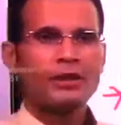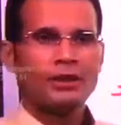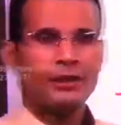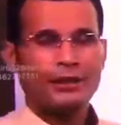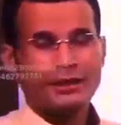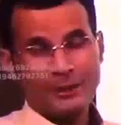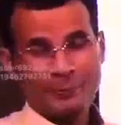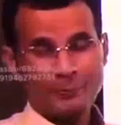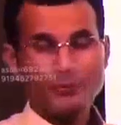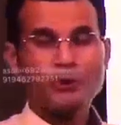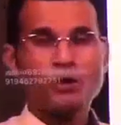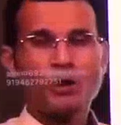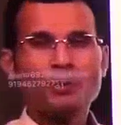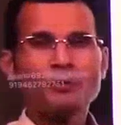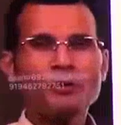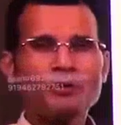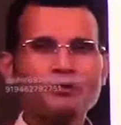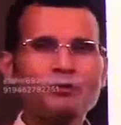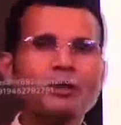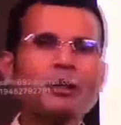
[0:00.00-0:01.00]
Let me drop
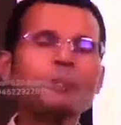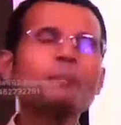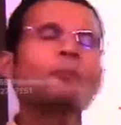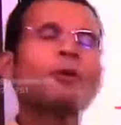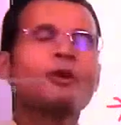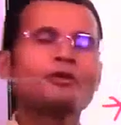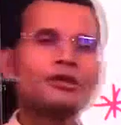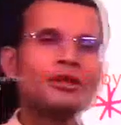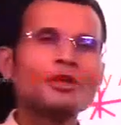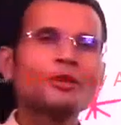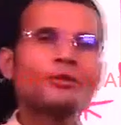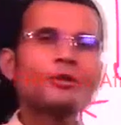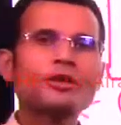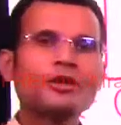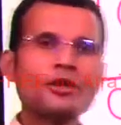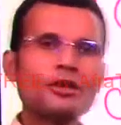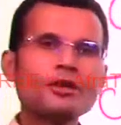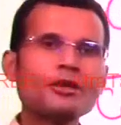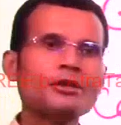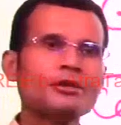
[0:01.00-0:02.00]
the word positive
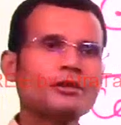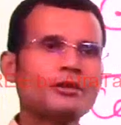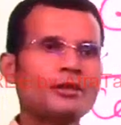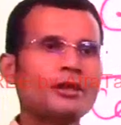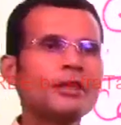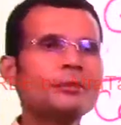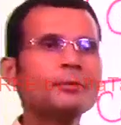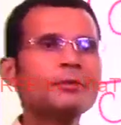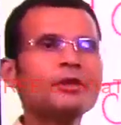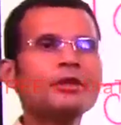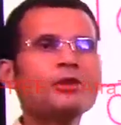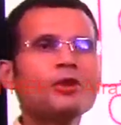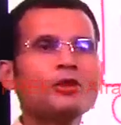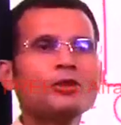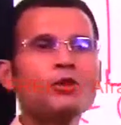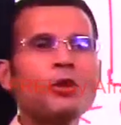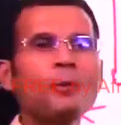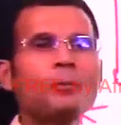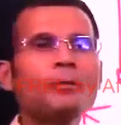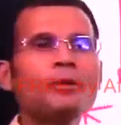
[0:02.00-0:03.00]
here. Let me not
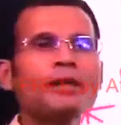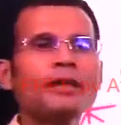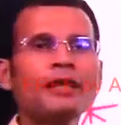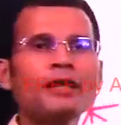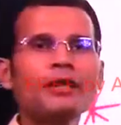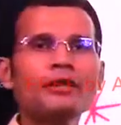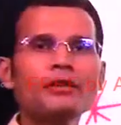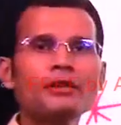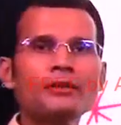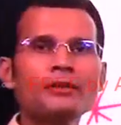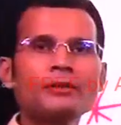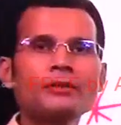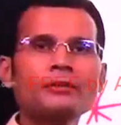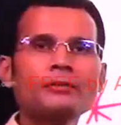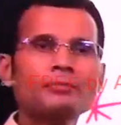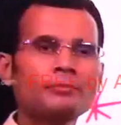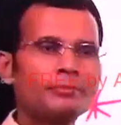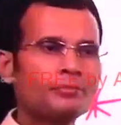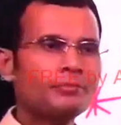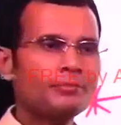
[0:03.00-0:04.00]
complicate
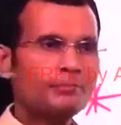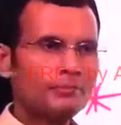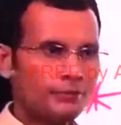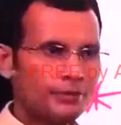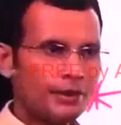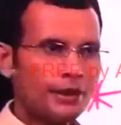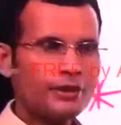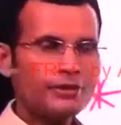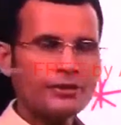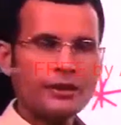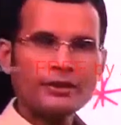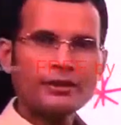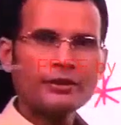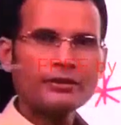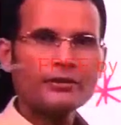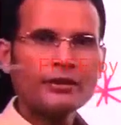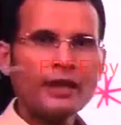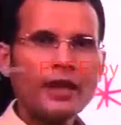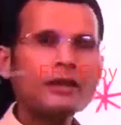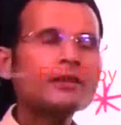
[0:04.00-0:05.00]
the things at the
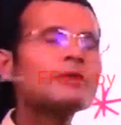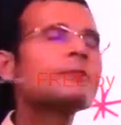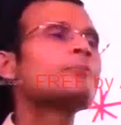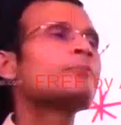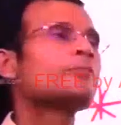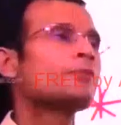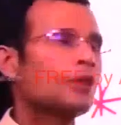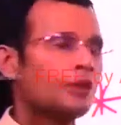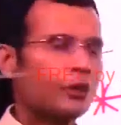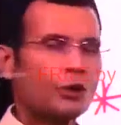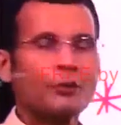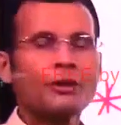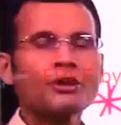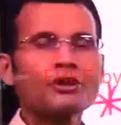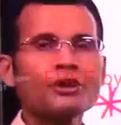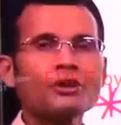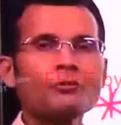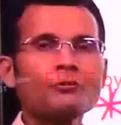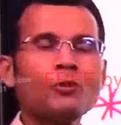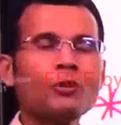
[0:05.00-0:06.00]
start. The
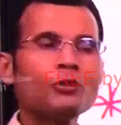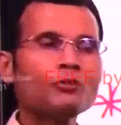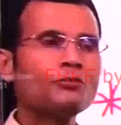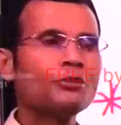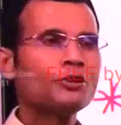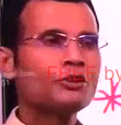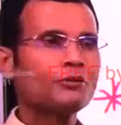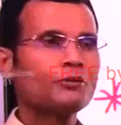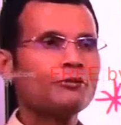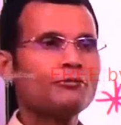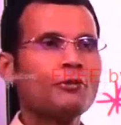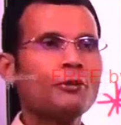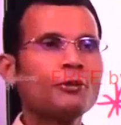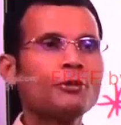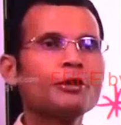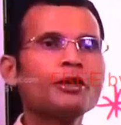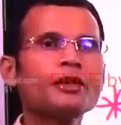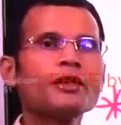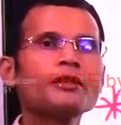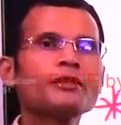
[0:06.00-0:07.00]
question was which of the
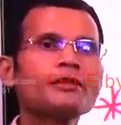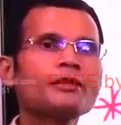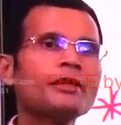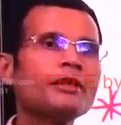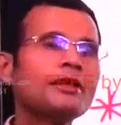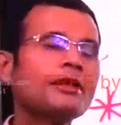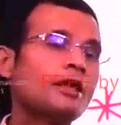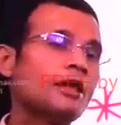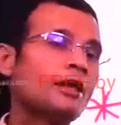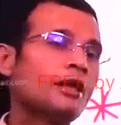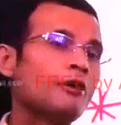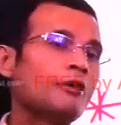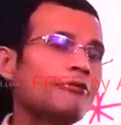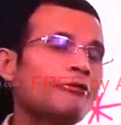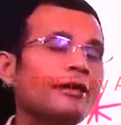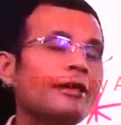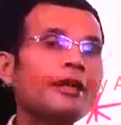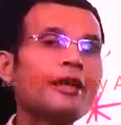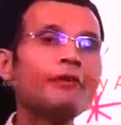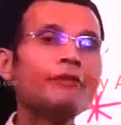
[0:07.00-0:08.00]
following is the
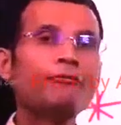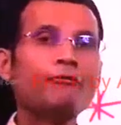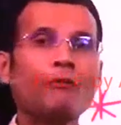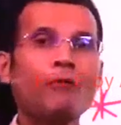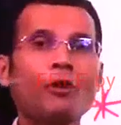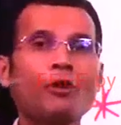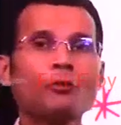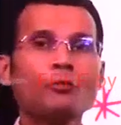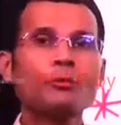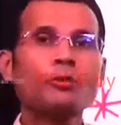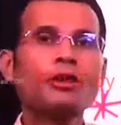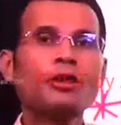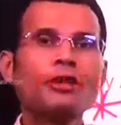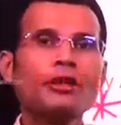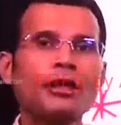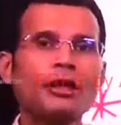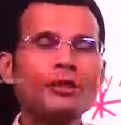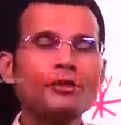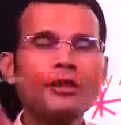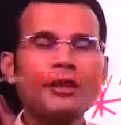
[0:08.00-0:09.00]
feed forward
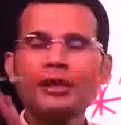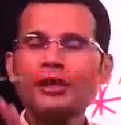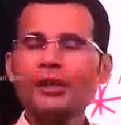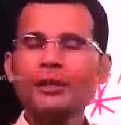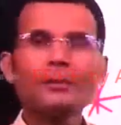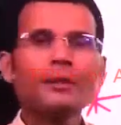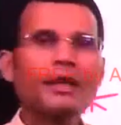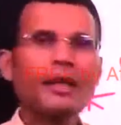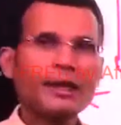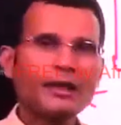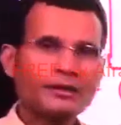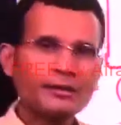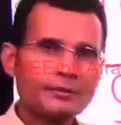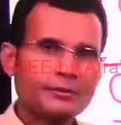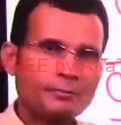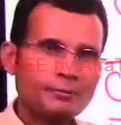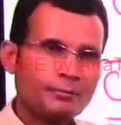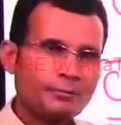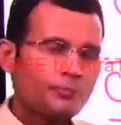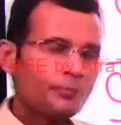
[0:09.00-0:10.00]
regulatory
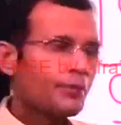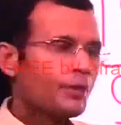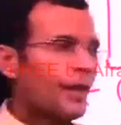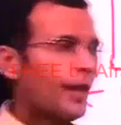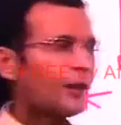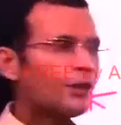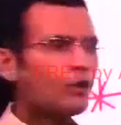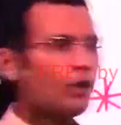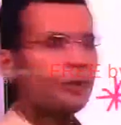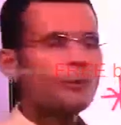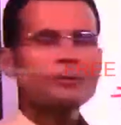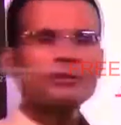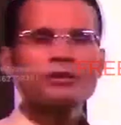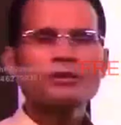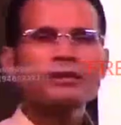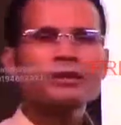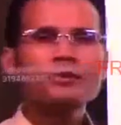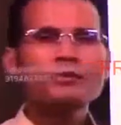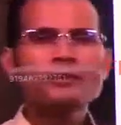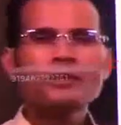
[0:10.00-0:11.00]
mechanism, and the
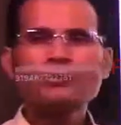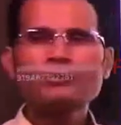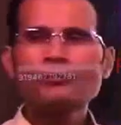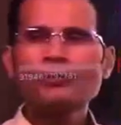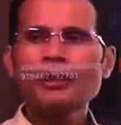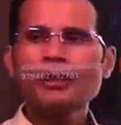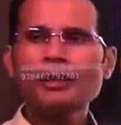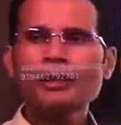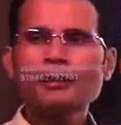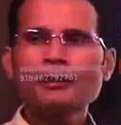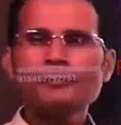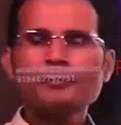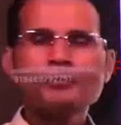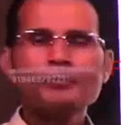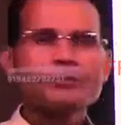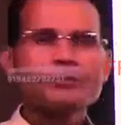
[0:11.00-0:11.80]
options given were